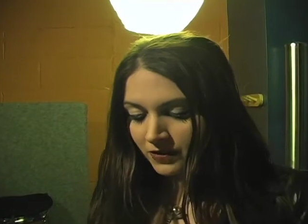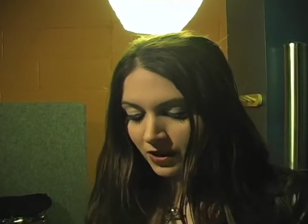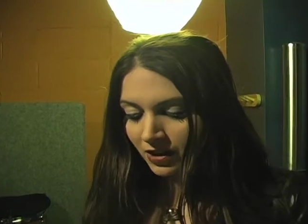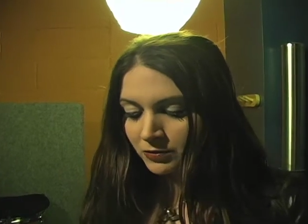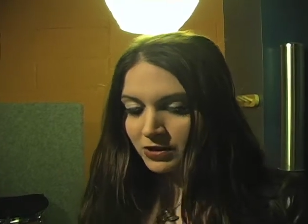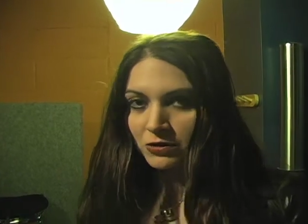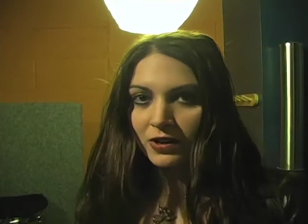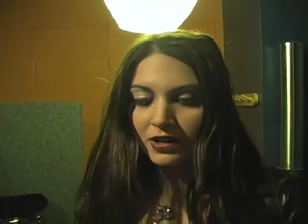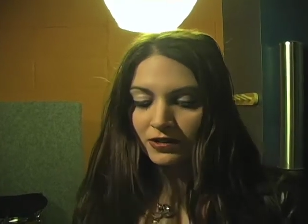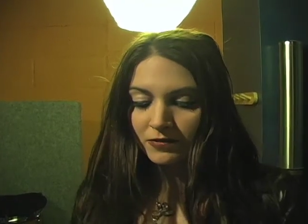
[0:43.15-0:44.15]
I've been
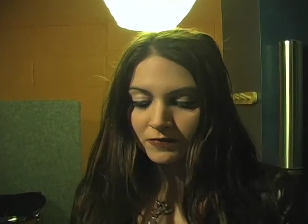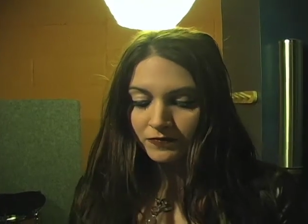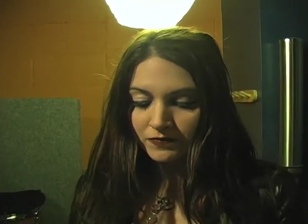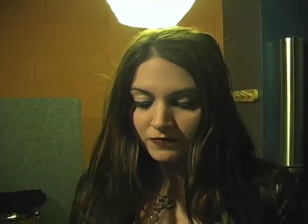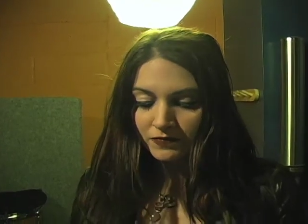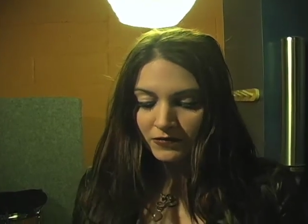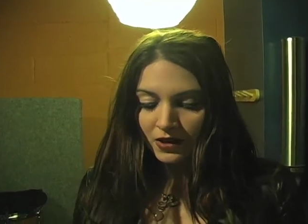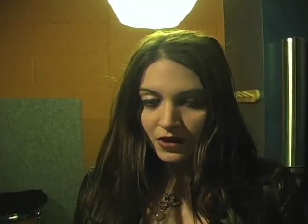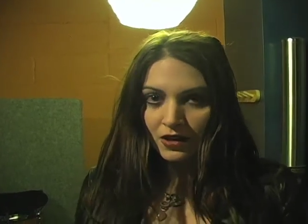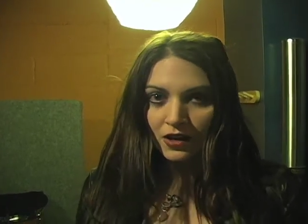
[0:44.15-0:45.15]
away.
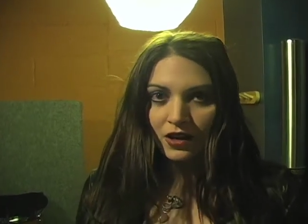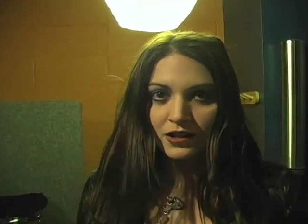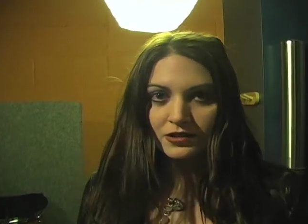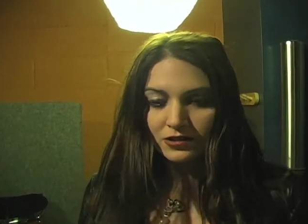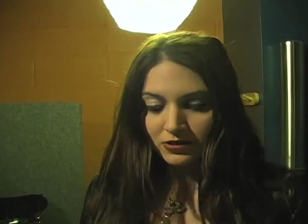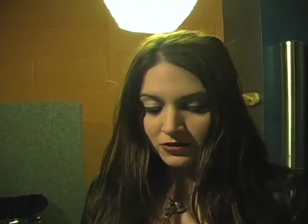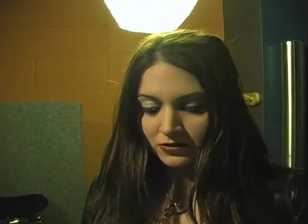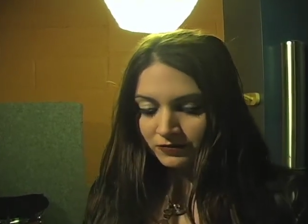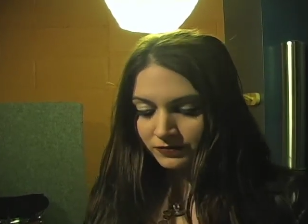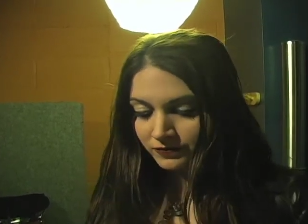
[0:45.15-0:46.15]
I had to learn.
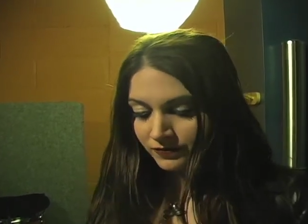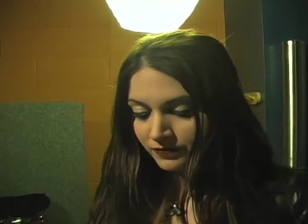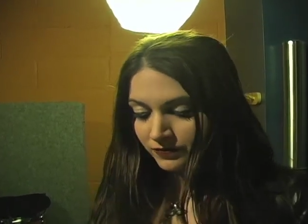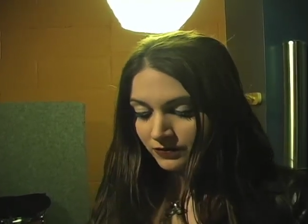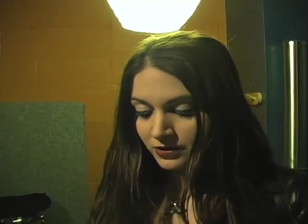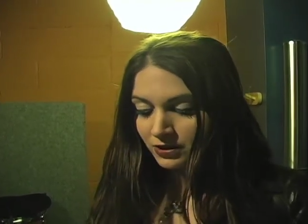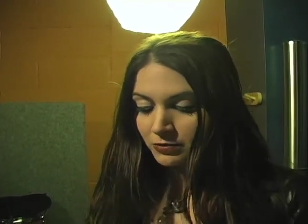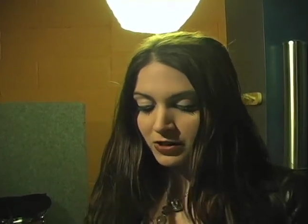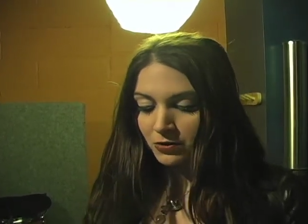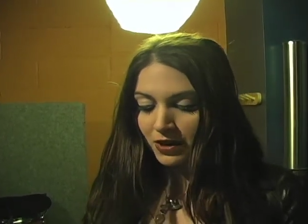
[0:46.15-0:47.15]
Took
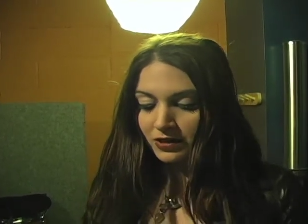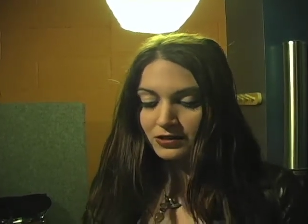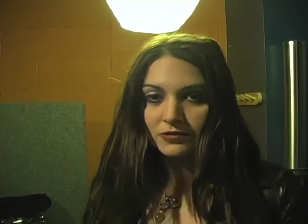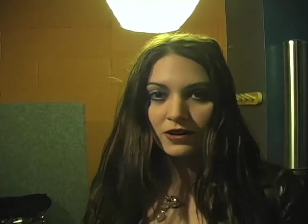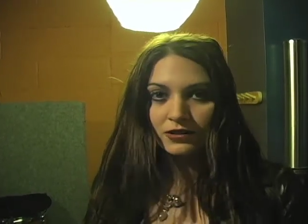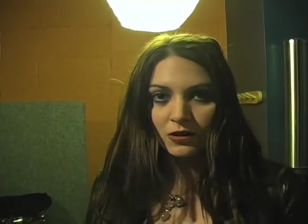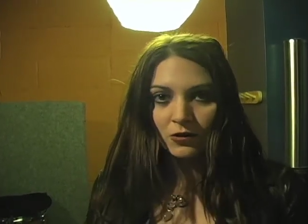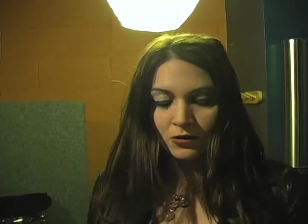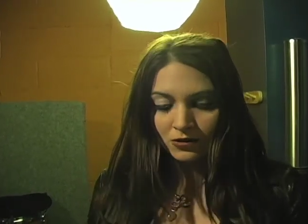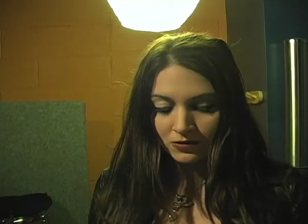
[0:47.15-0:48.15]
me a while to find the
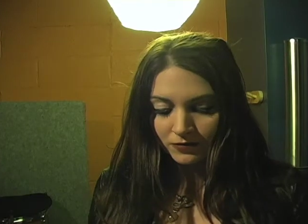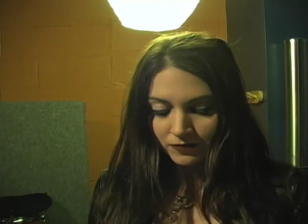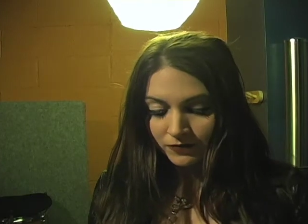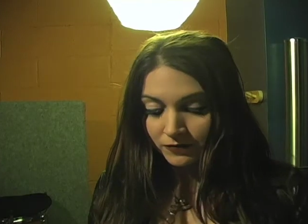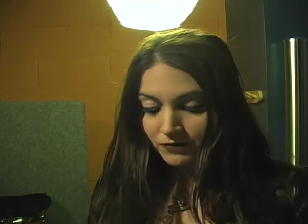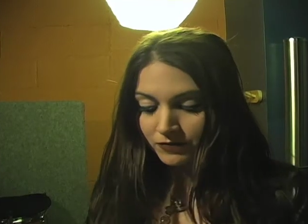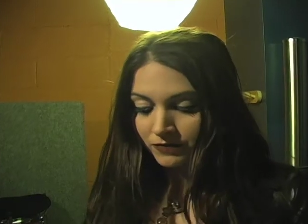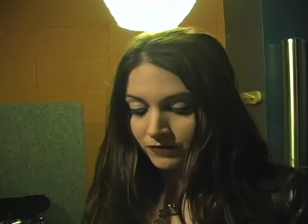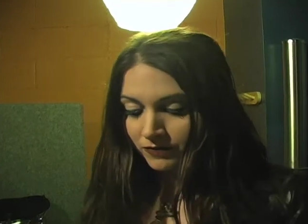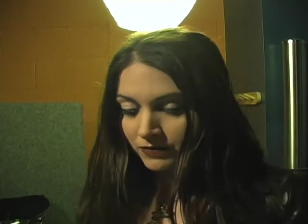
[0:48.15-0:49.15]
hole
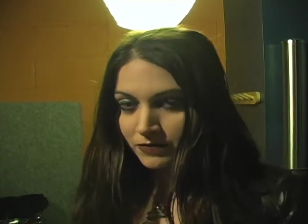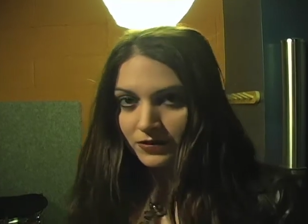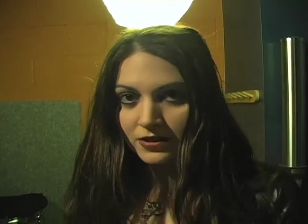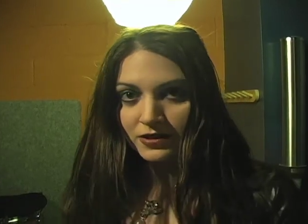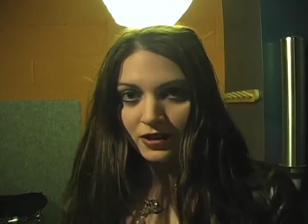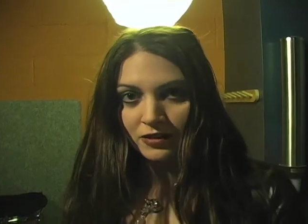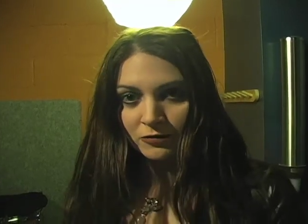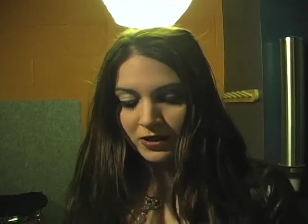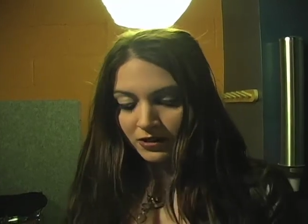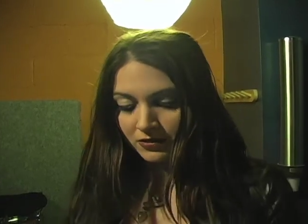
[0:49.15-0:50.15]
inside of
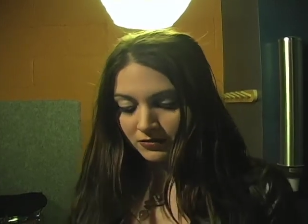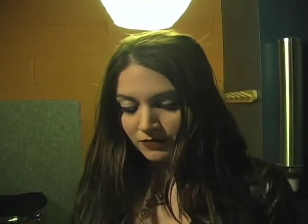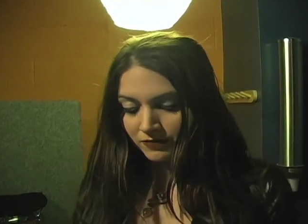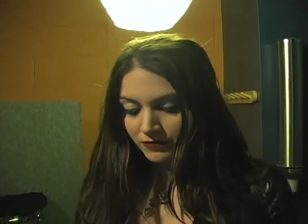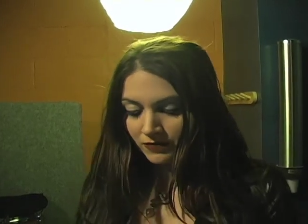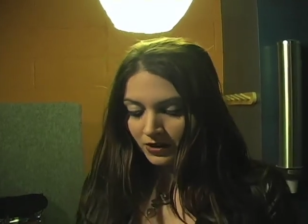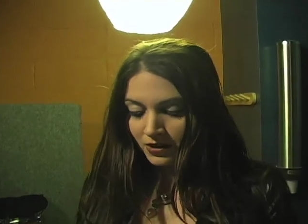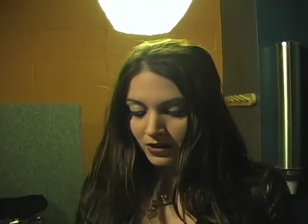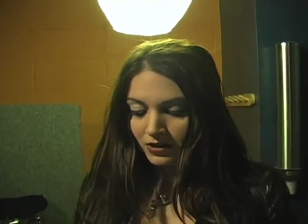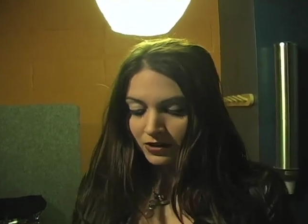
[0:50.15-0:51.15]
me.
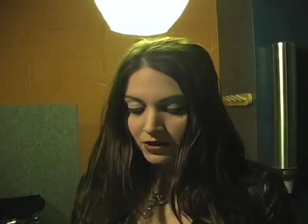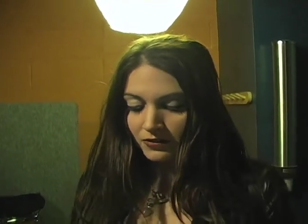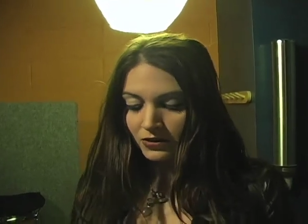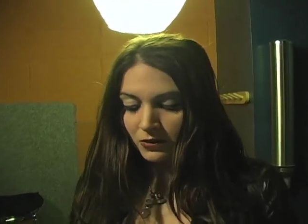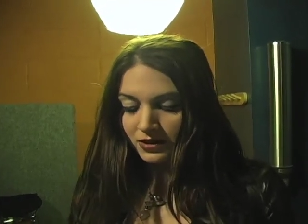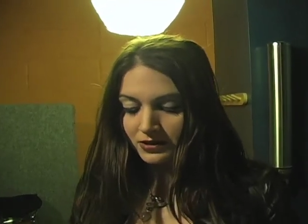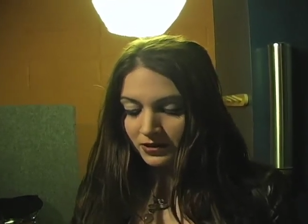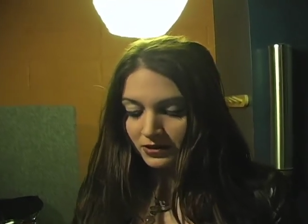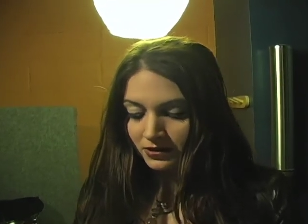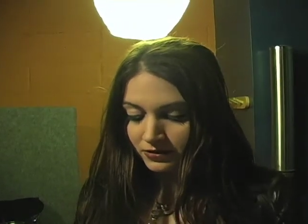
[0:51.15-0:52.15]
Yet even though I
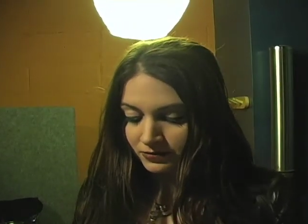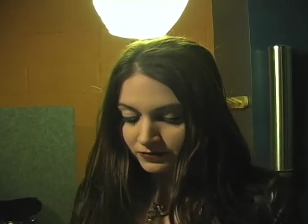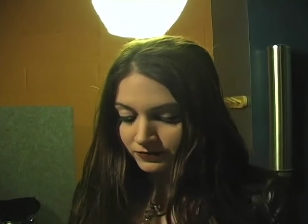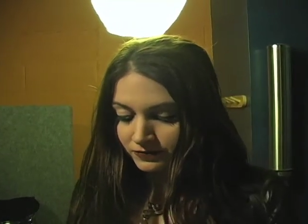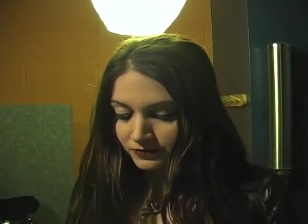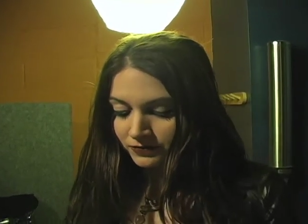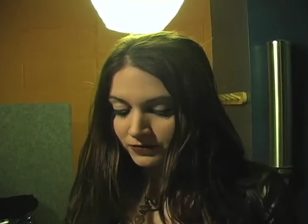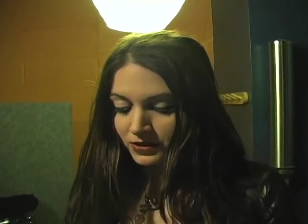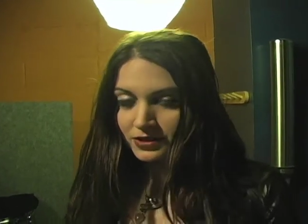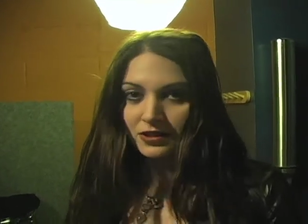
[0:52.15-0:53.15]
did,
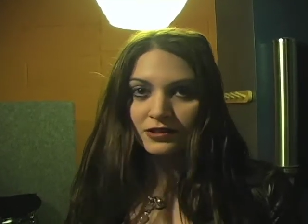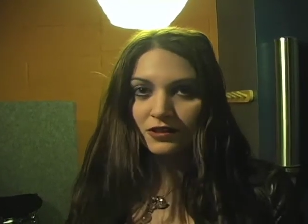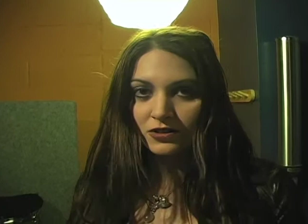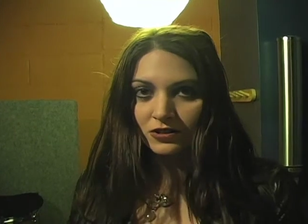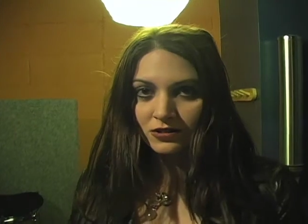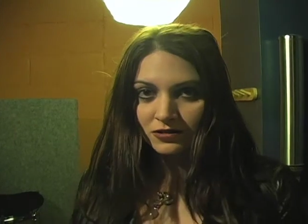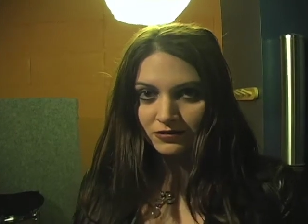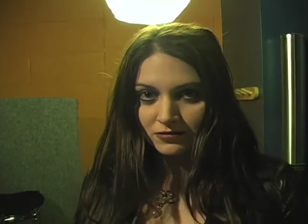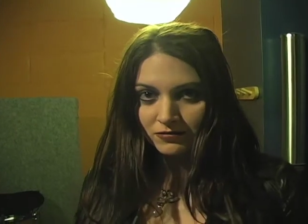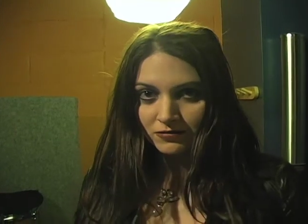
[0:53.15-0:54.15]
the sun never
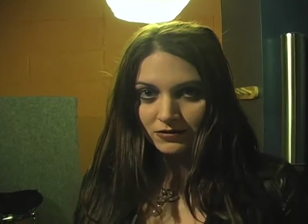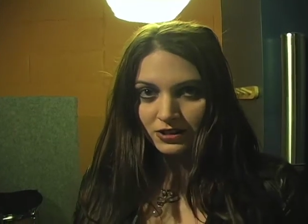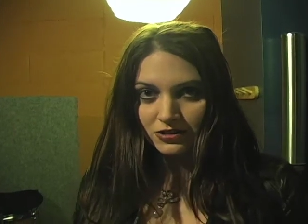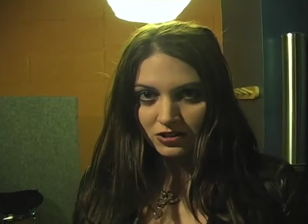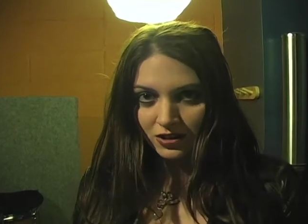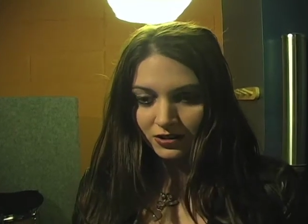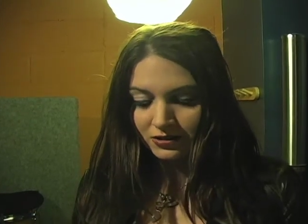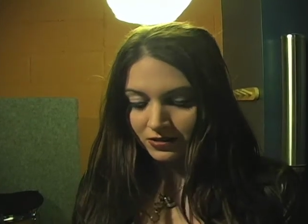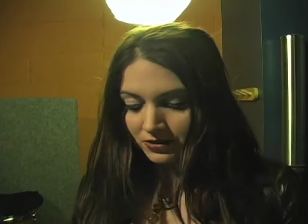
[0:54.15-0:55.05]
did shine.